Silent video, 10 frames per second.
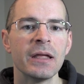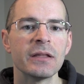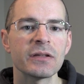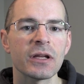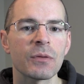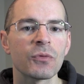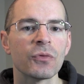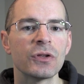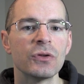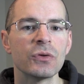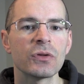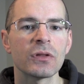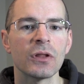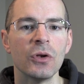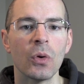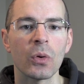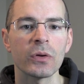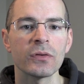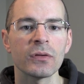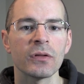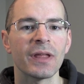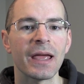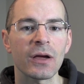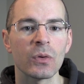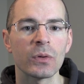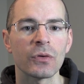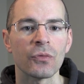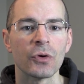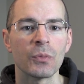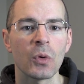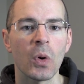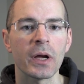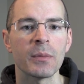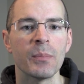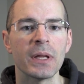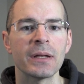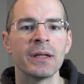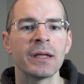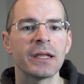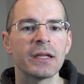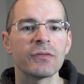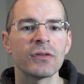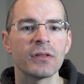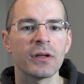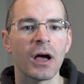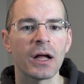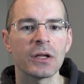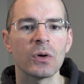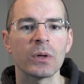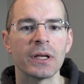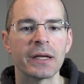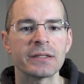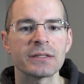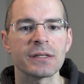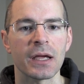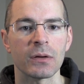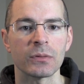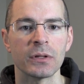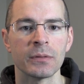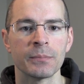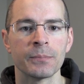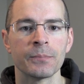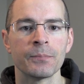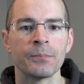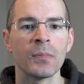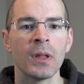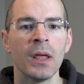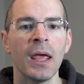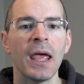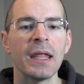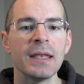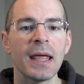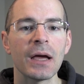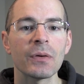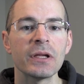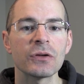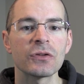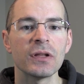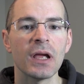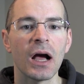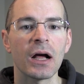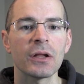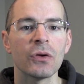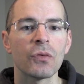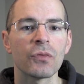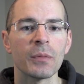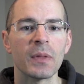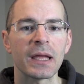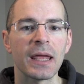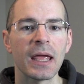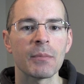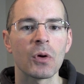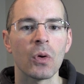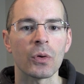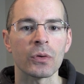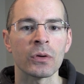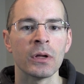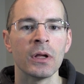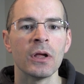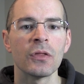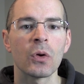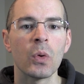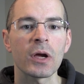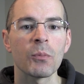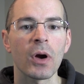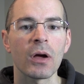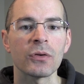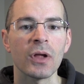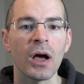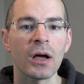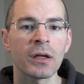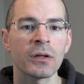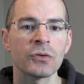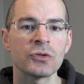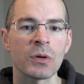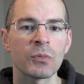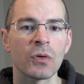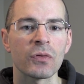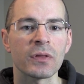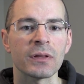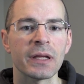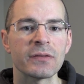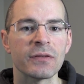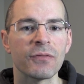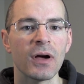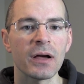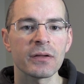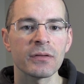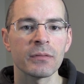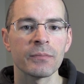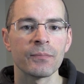This helps reduce the noise, the echo in the room quite a bit, gives the audio a nice sound. And now here's the audio from the camcorder. The quick brown dog jumped over the lazy fox.